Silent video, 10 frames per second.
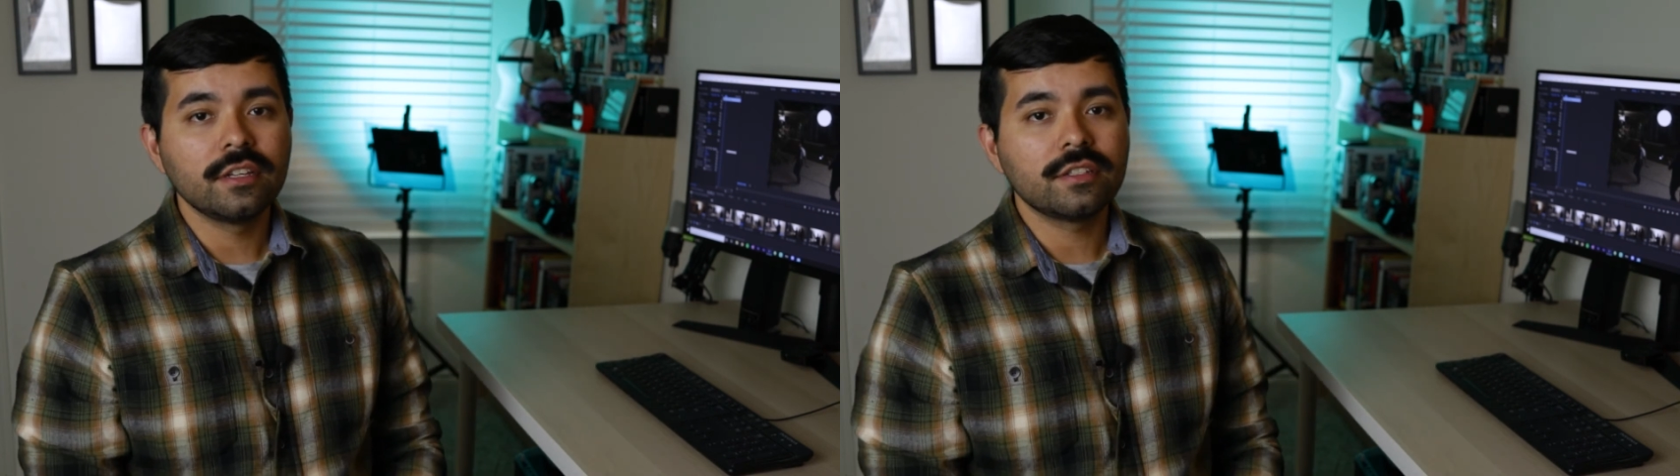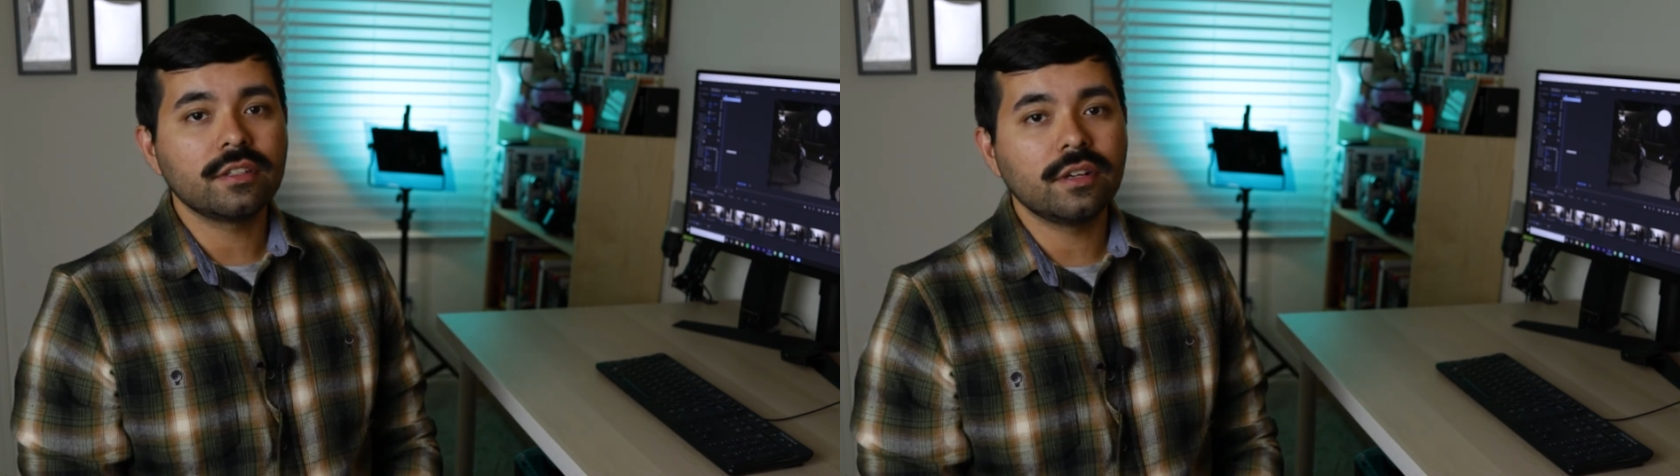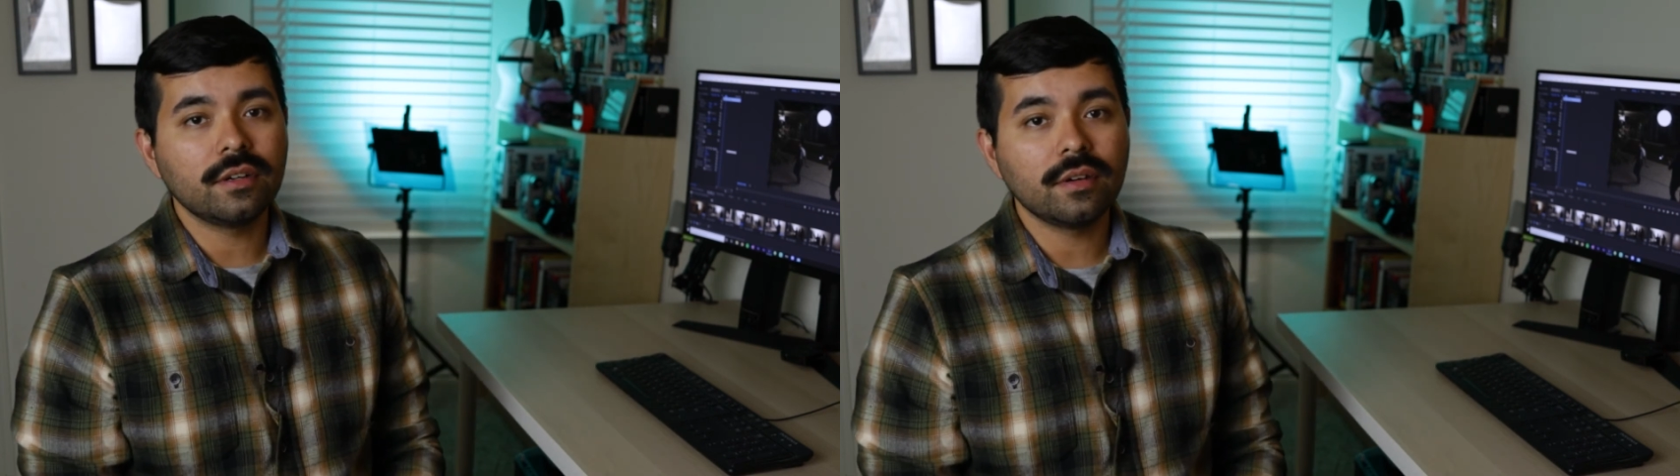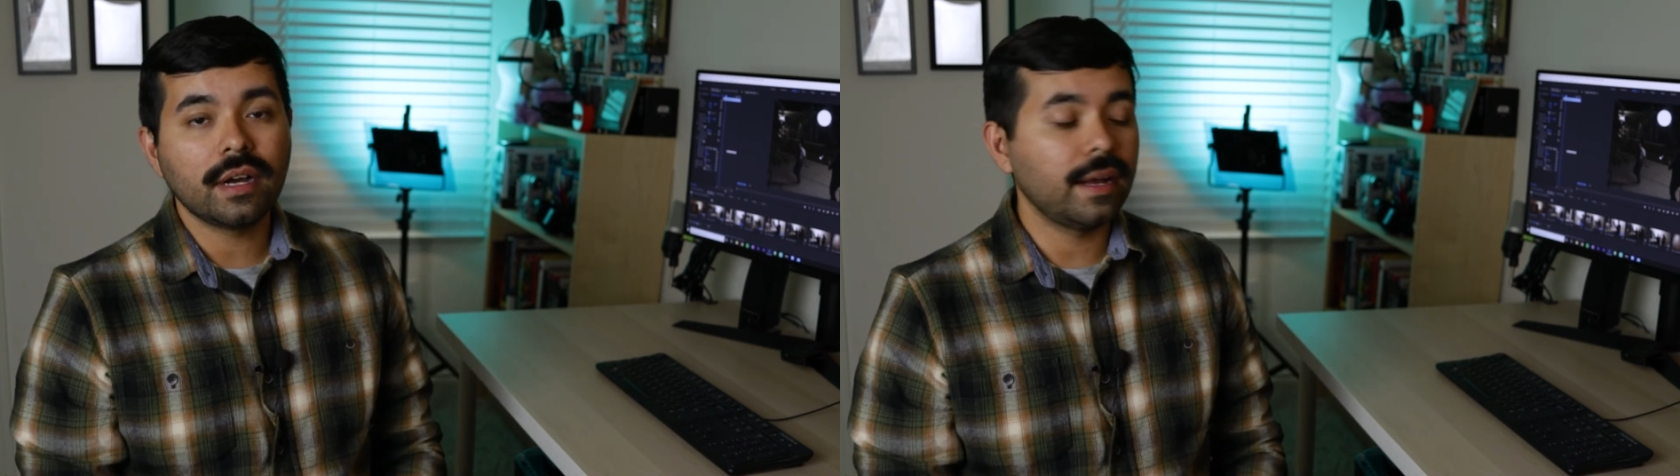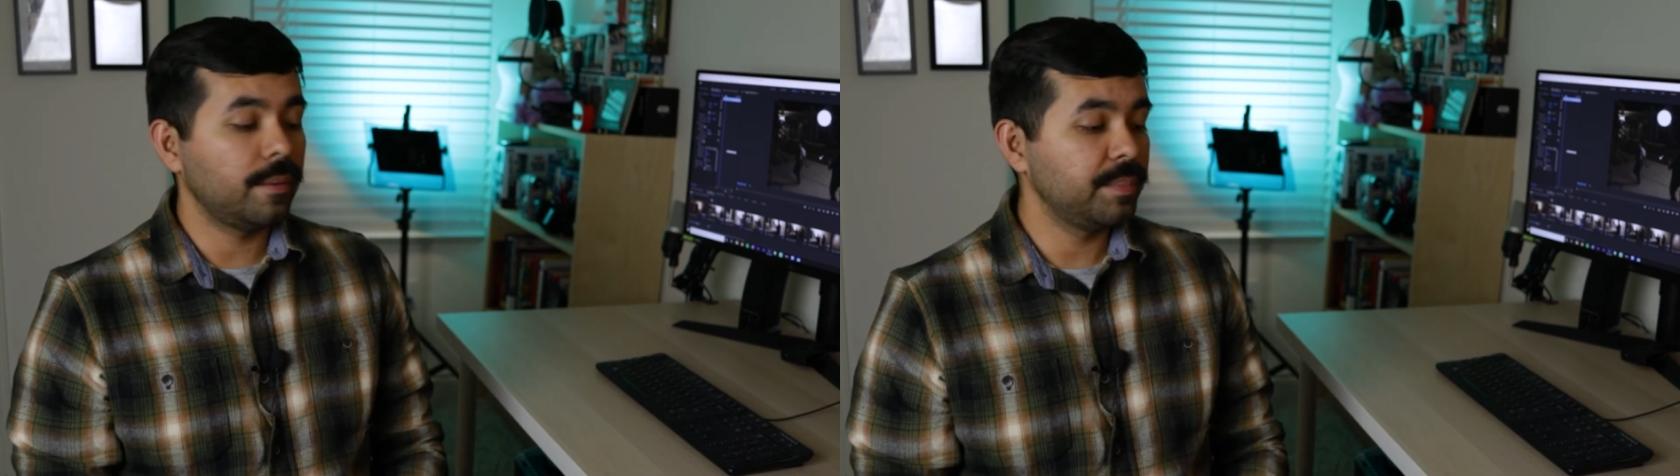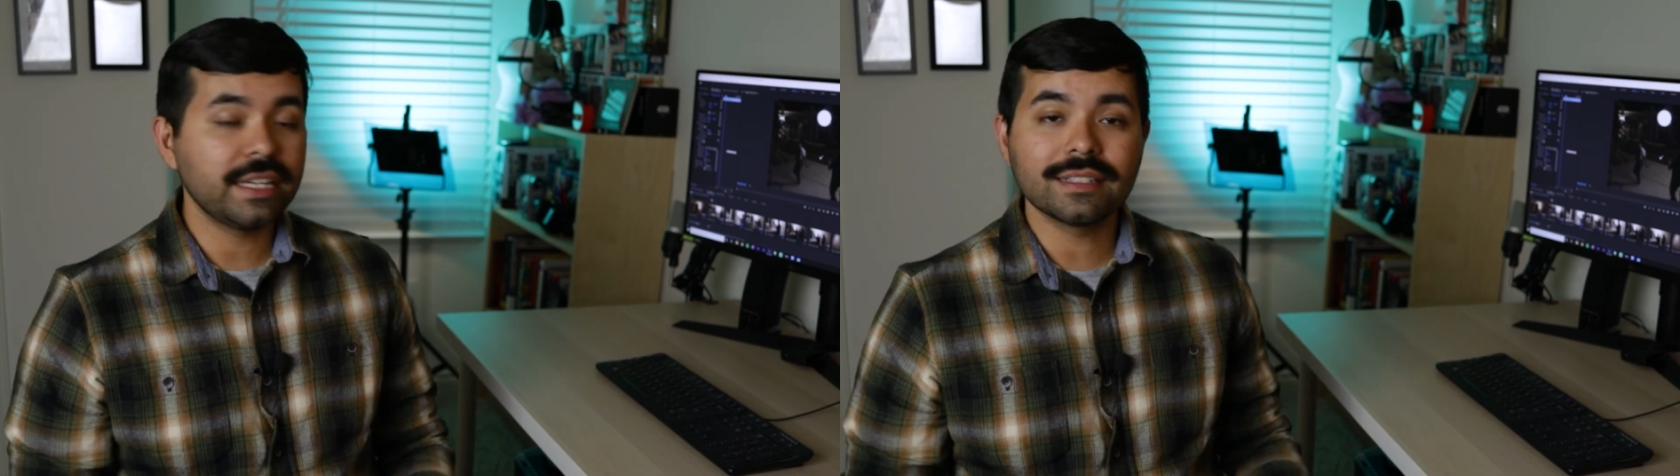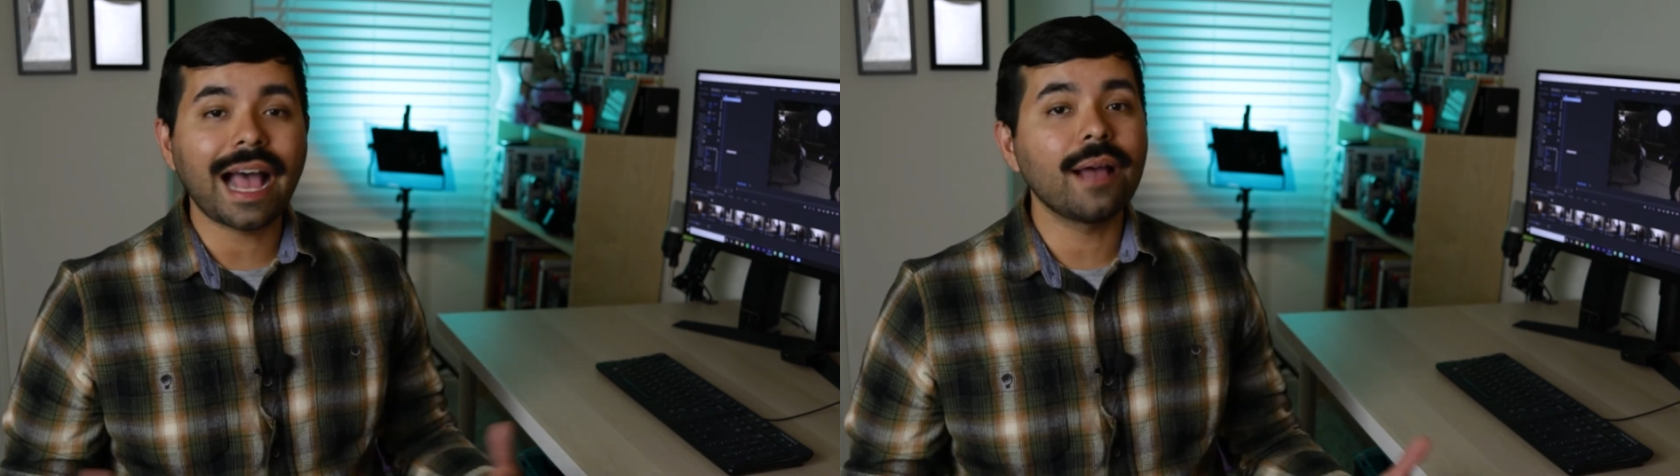So, because